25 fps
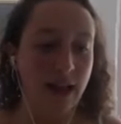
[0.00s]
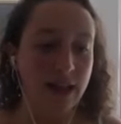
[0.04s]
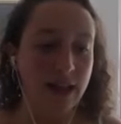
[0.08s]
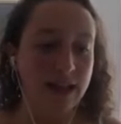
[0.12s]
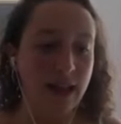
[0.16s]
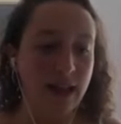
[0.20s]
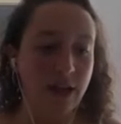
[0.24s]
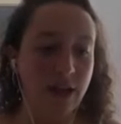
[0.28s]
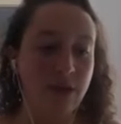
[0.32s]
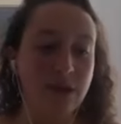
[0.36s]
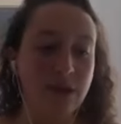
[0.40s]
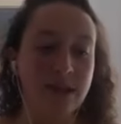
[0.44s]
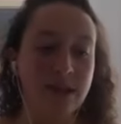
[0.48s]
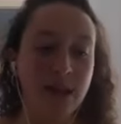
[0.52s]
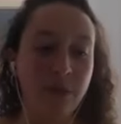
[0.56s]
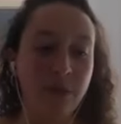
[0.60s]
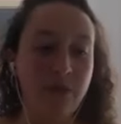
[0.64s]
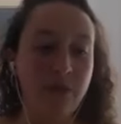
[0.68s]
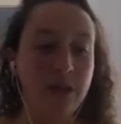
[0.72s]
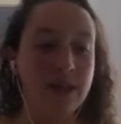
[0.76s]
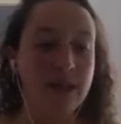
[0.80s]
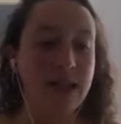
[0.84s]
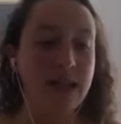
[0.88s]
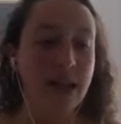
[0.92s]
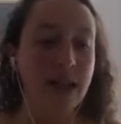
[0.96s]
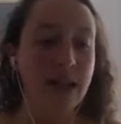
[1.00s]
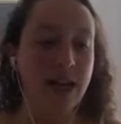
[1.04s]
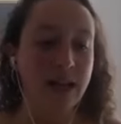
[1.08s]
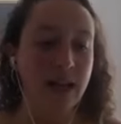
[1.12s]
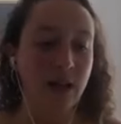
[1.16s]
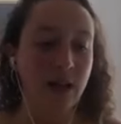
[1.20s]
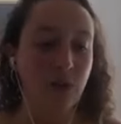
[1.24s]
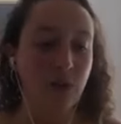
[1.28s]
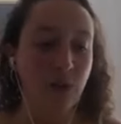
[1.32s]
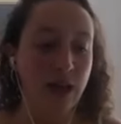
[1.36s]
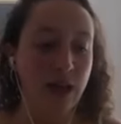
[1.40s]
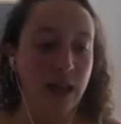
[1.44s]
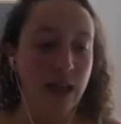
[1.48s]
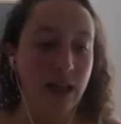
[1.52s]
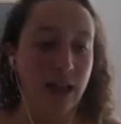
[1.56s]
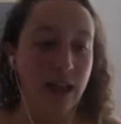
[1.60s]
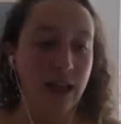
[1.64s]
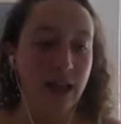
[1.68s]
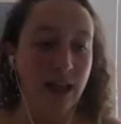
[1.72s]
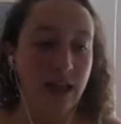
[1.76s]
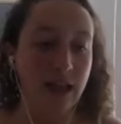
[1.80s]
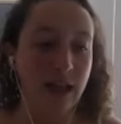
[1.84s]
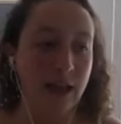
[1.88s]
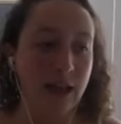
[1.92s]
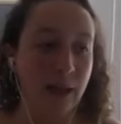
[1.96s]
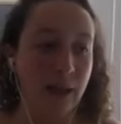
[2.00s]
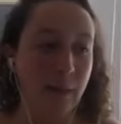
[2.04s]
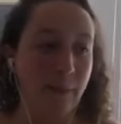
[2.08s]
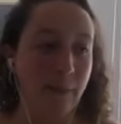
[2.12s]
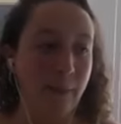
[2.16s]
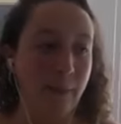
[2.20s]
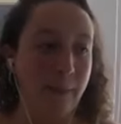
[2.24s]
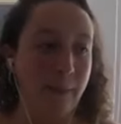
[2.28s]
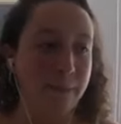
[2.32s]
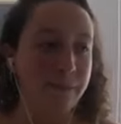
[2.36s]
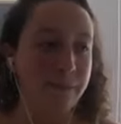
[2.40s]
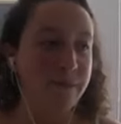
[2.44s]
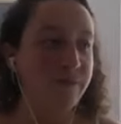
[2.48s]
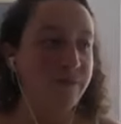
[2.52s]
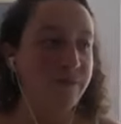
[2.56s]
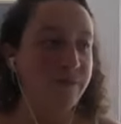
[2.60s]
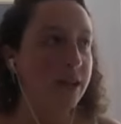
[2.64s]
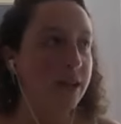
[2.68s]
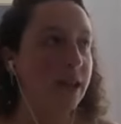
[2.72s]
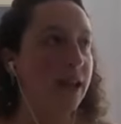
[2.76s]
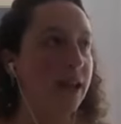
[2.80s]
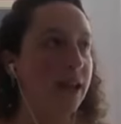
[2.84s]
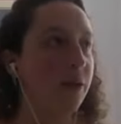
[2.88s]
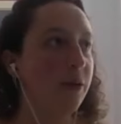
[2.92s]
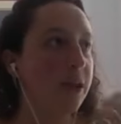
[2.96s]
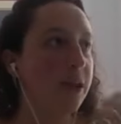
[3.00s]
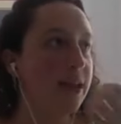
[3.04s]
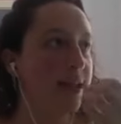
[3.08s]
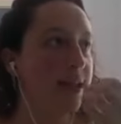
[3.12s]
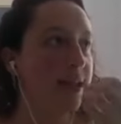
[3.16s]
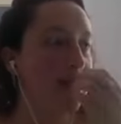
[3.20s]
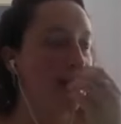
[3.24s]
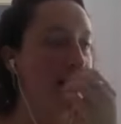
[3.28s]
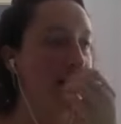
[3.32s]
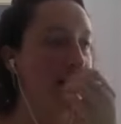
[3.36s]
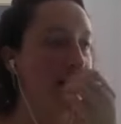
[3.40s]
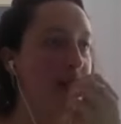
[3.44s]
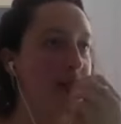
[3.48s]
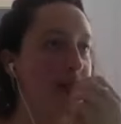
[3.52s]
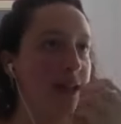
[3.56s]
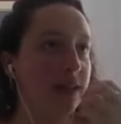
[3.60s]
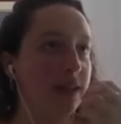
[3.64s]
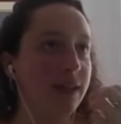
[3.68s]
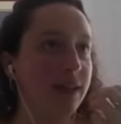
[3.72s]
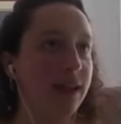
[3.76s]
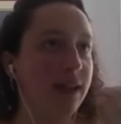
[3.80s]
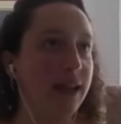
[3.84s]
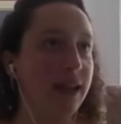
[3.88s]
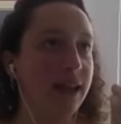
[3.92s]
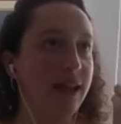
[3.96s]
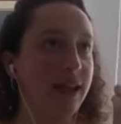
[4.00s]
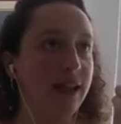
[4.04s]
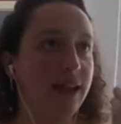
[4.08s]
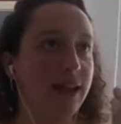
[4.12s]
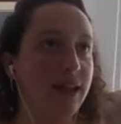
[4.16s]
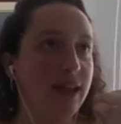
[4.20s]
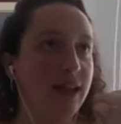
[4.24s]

there's some things that I can really, how can I say this in, in